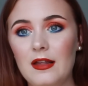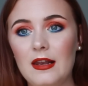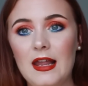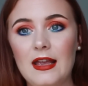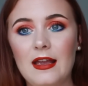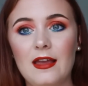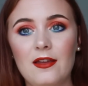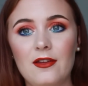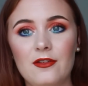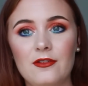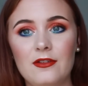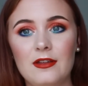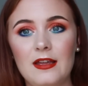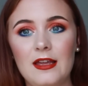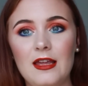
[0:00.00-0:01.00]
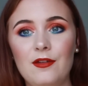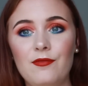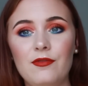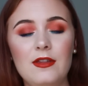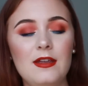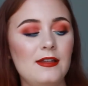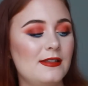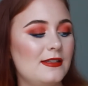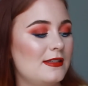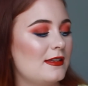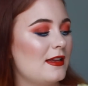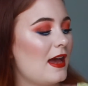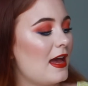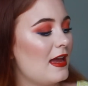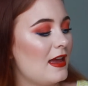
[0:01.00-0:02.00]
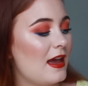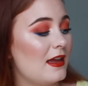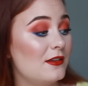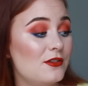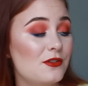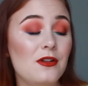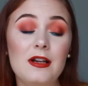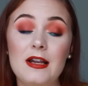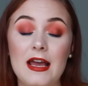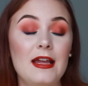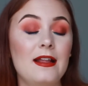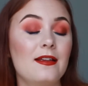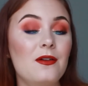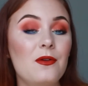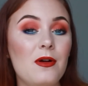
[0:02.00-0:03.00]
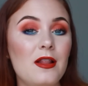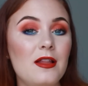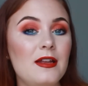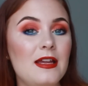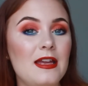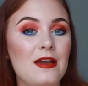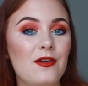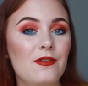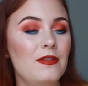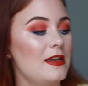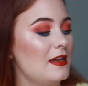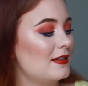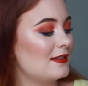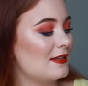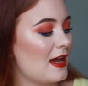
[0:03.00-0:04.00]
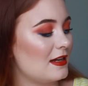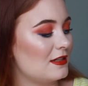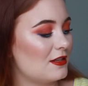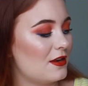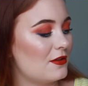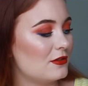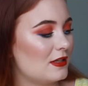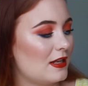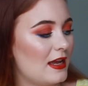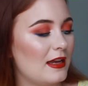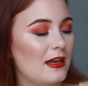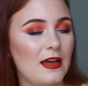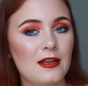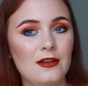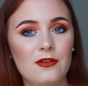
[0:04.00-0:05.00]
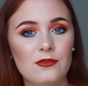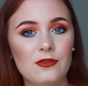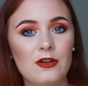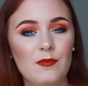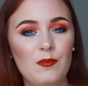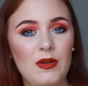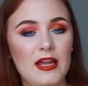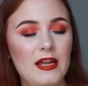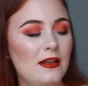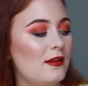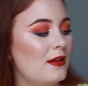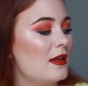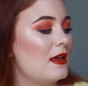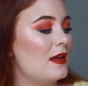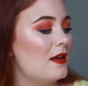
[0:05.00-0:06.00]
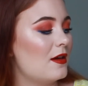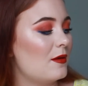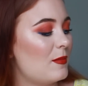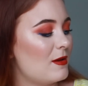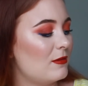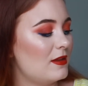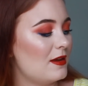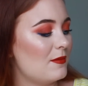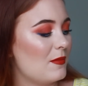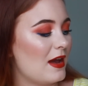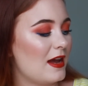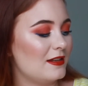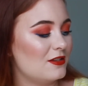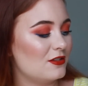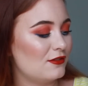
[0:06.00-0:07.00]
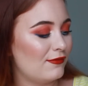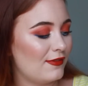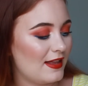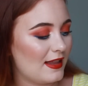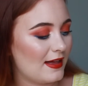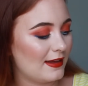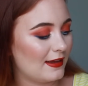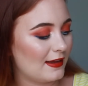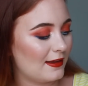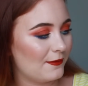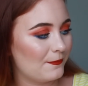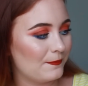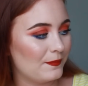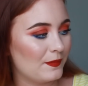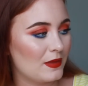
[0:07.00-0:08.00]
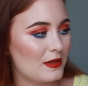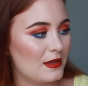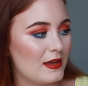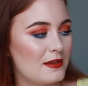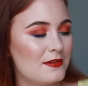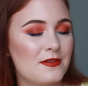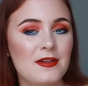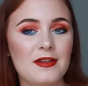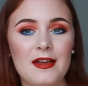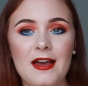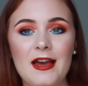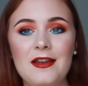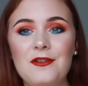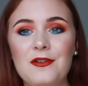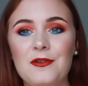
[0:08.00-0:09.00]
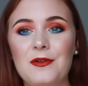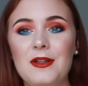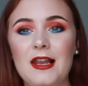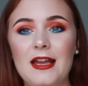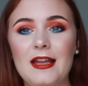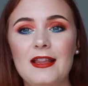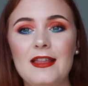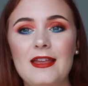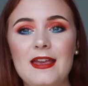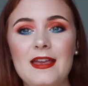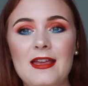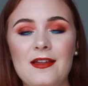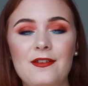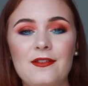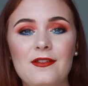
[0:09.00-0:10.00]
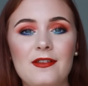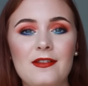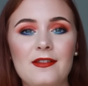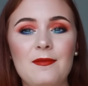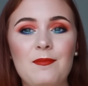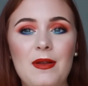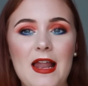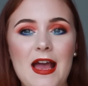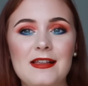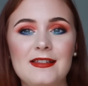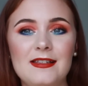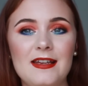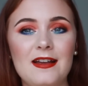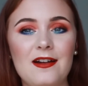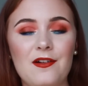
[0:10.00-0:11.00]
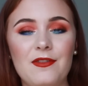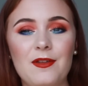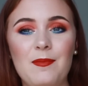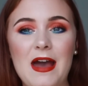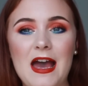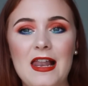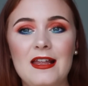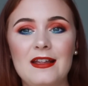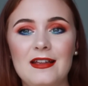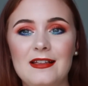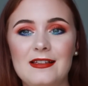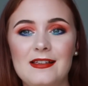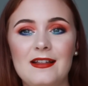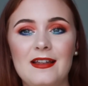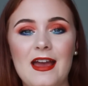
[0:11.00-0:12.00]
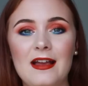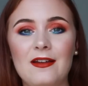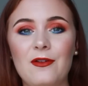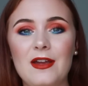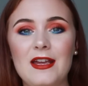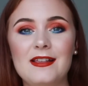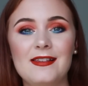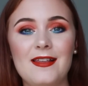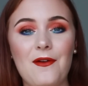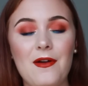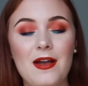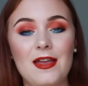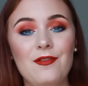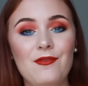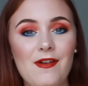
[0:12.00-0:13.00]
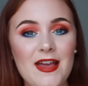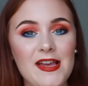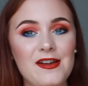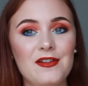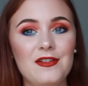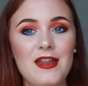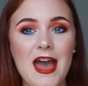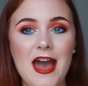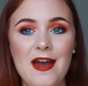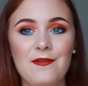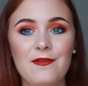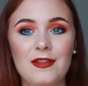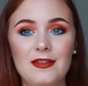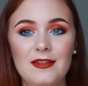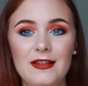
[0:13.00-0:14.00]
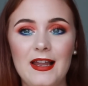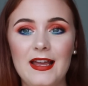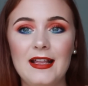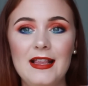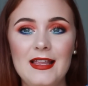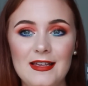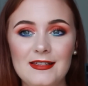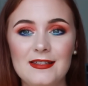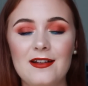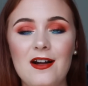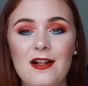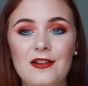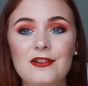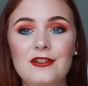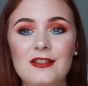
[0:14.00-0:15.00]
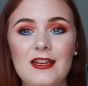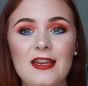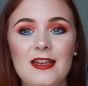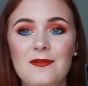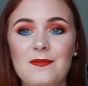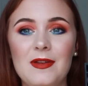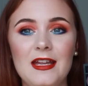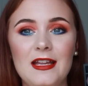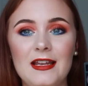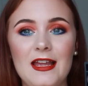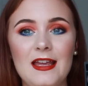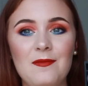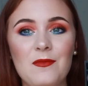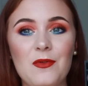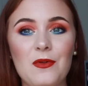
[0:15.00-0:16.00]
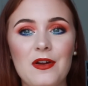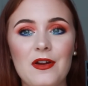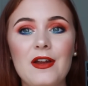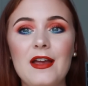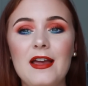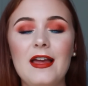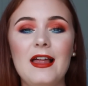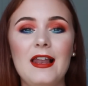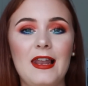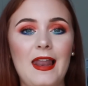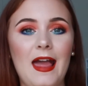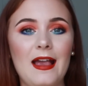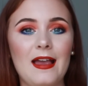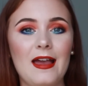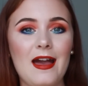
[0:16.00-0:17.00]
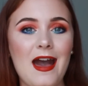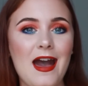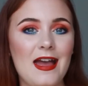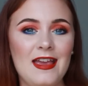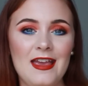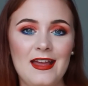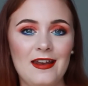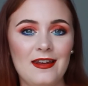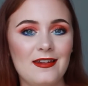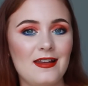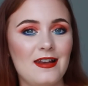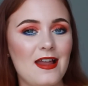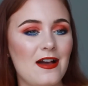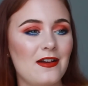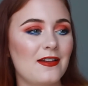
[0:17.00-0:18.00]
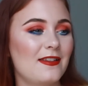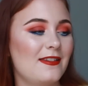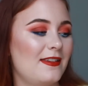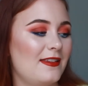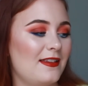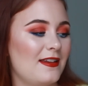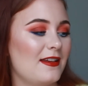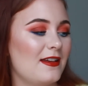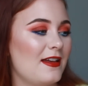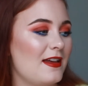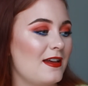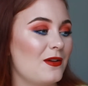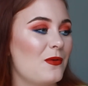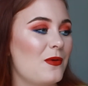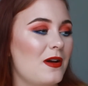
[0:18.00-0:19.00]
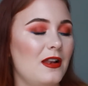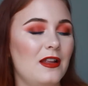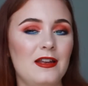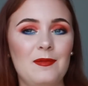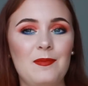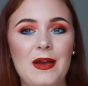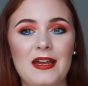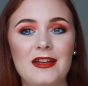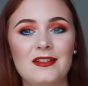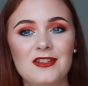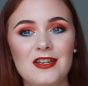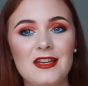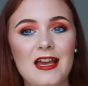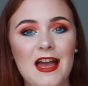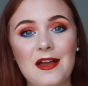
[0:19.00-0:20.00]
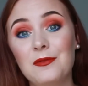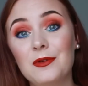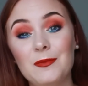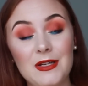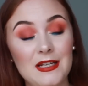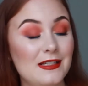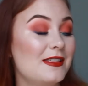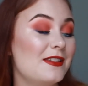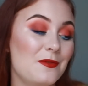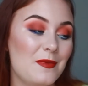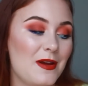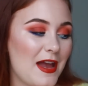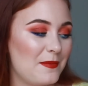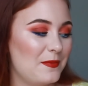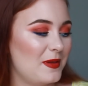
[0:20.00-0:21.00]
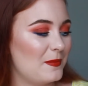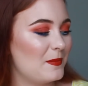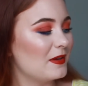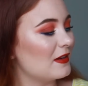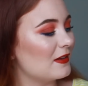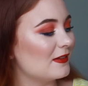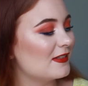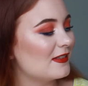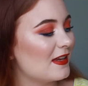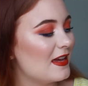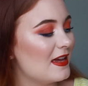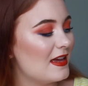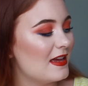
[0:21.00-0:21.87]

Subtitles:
like I do like the quality of these eyeshadows. Like, I don't complain about them. I just feel like, I don't know, like the plastic of the palette isn't that great. So if I could have like this color scheme in a more like high-end luxe quality packaging, I would be super happy, because